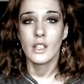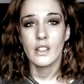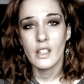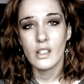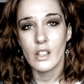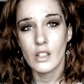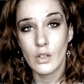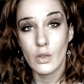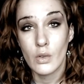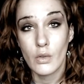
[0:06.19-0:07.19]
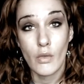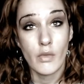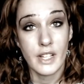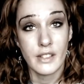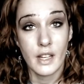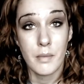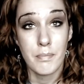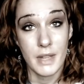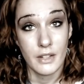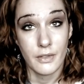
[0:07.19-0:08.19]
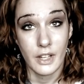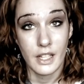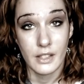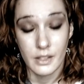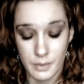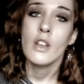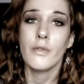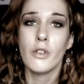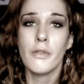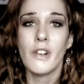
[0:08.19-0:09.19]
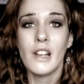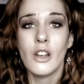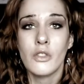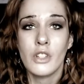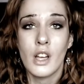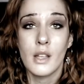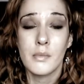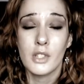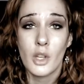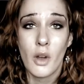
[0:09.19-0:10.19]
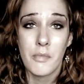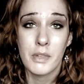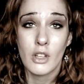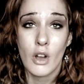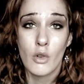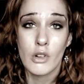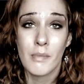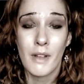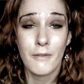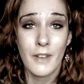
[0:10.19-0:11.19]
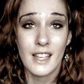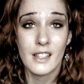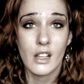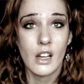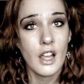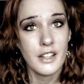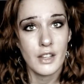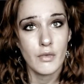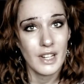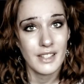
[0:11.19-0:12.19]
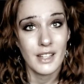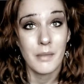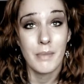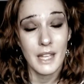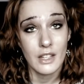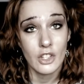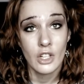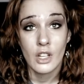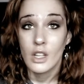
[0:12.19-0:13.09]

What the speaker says: This is called resting bitch face. For a very long time, so I've been told, my face lies in resting bitch.